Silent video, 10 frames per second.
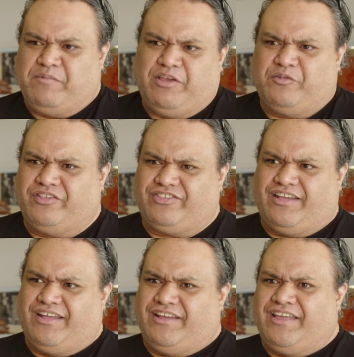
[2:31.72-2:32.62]
me was
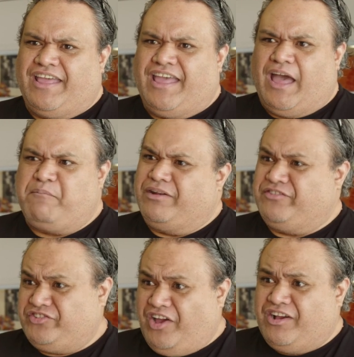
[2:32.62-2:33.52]
a bit of
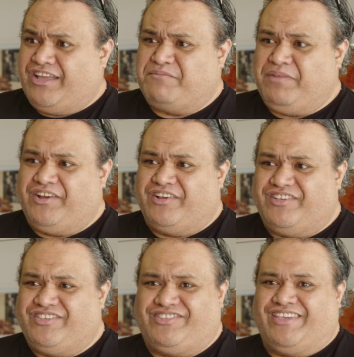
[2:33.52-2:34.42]
a shock,
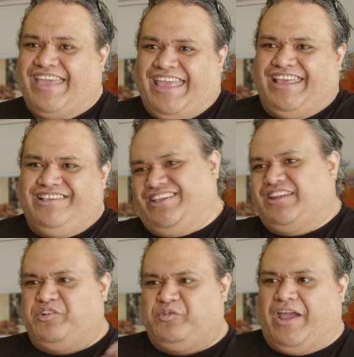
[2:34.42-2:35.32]
because he's
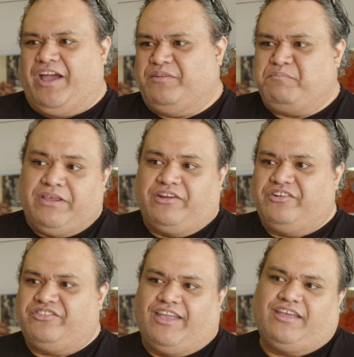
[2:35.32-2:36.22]
in and around
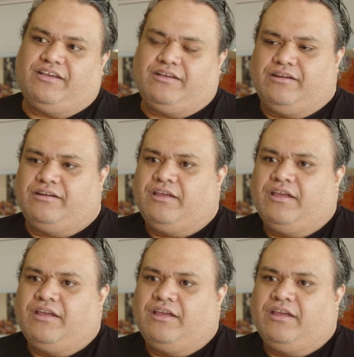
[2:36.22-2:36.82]
peers that are